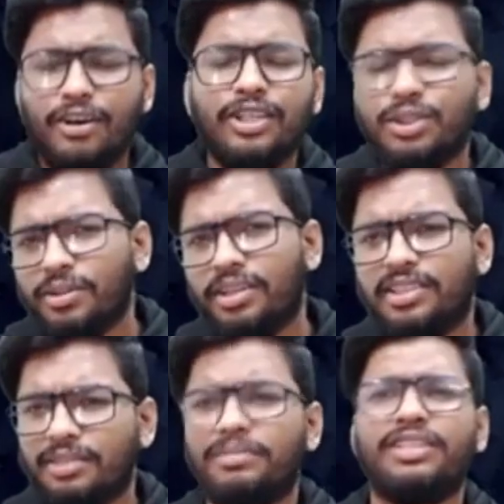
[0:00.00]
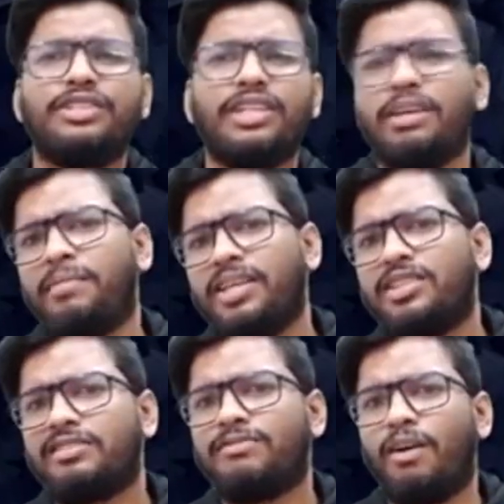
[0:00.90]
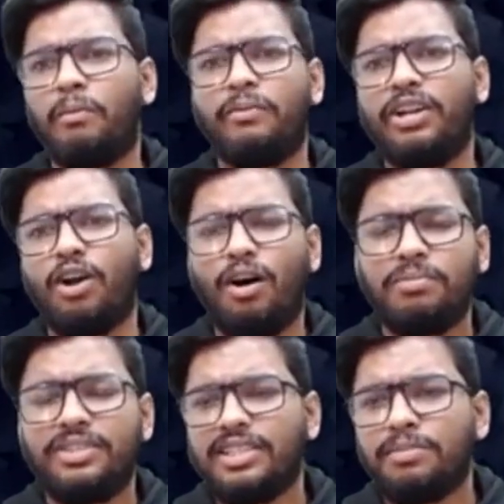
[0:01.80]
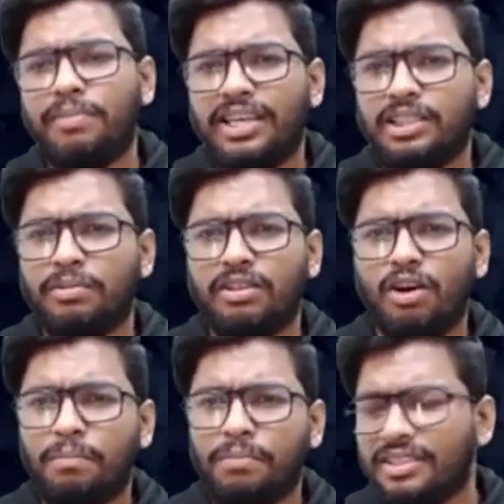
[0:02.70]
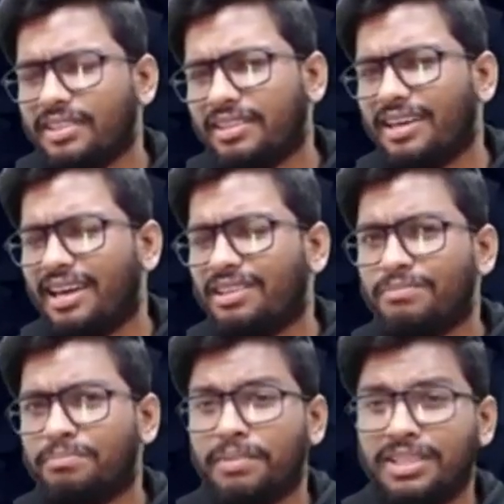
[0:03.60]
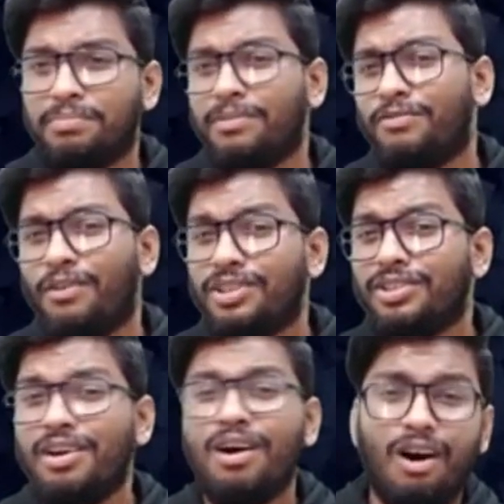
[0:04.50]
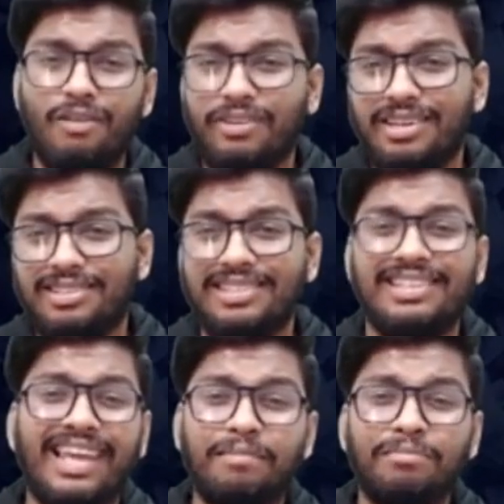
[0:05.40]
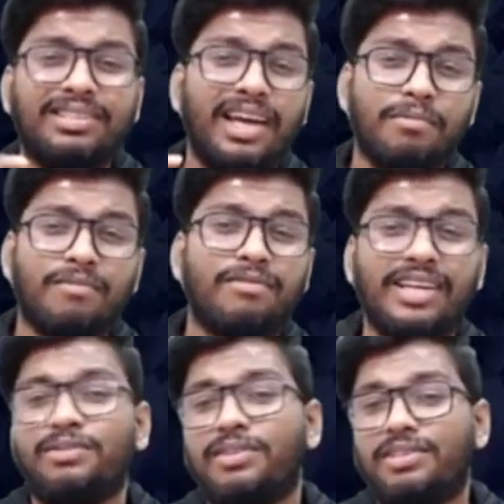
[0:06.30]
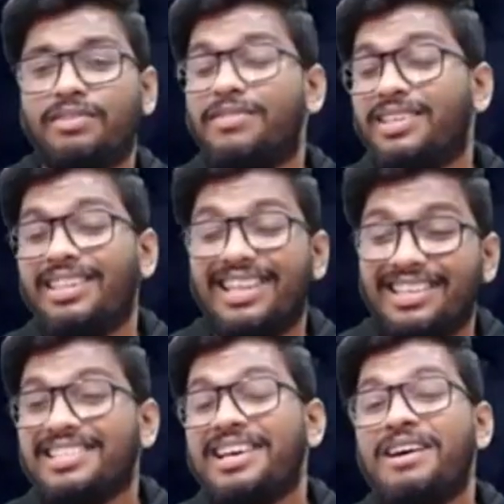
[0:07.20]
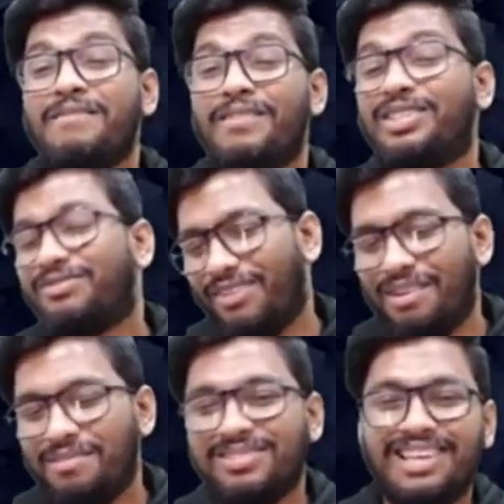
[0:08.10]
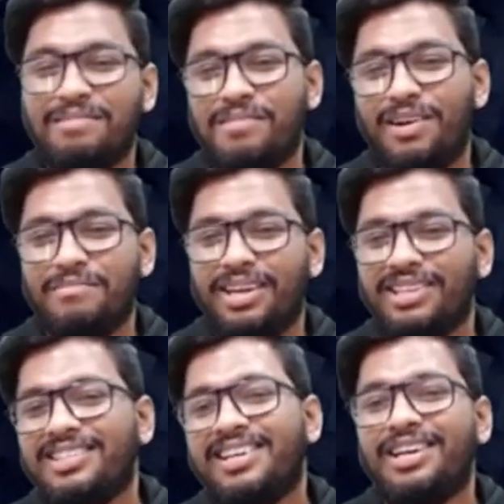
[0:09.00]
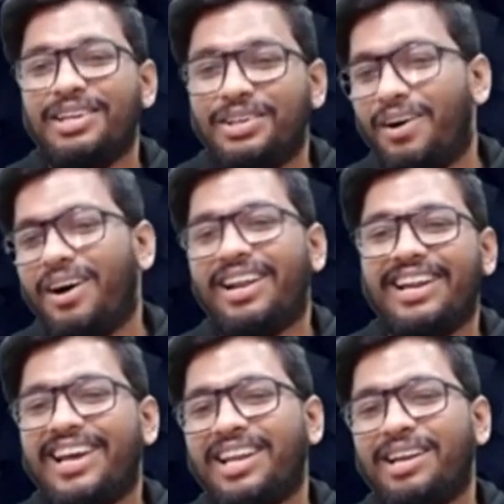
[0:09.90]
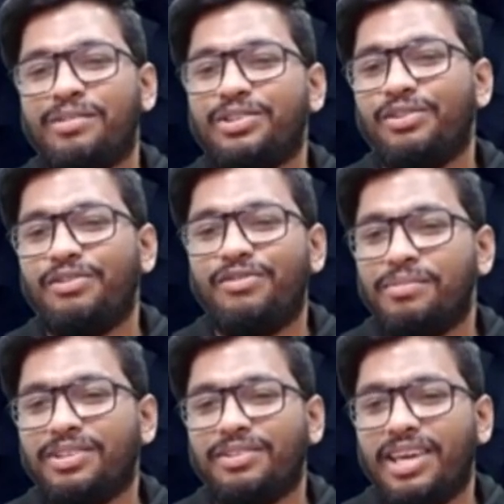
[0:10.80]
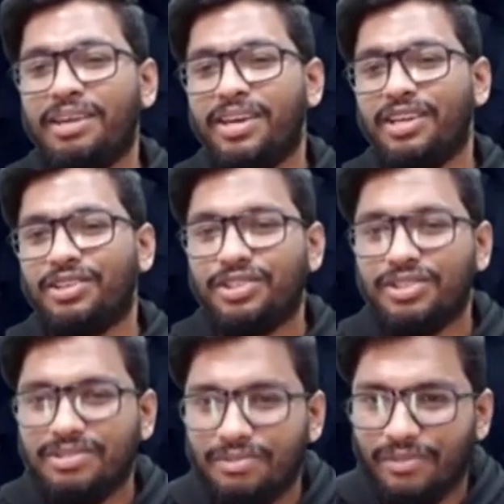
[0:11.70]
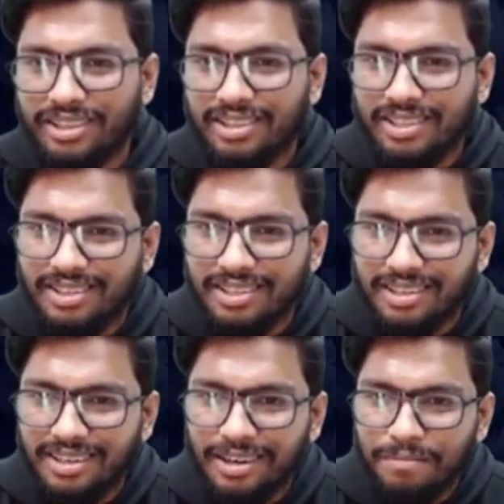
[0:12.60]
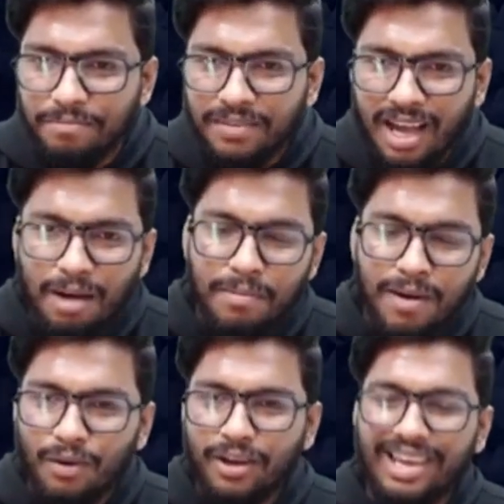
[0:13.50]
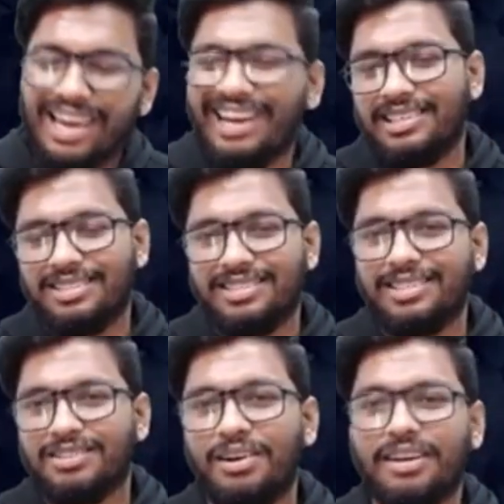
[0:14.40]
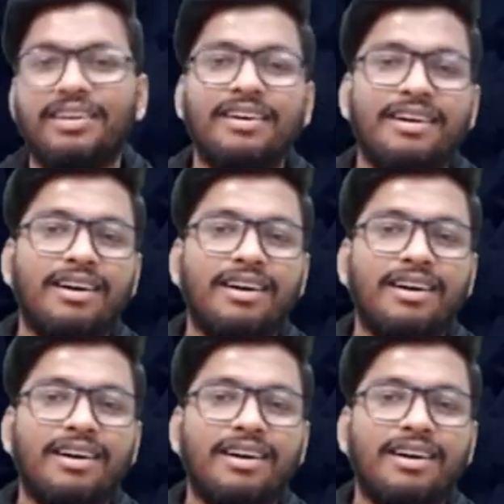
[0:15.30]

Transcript: virtual diminished image is formed when an object is placed between the optic center and the principal focus of a lens. Name the type of lens which, lens which forms the above image. Draw a ray diagram to show the formation of the image with the above characteristics. Alright,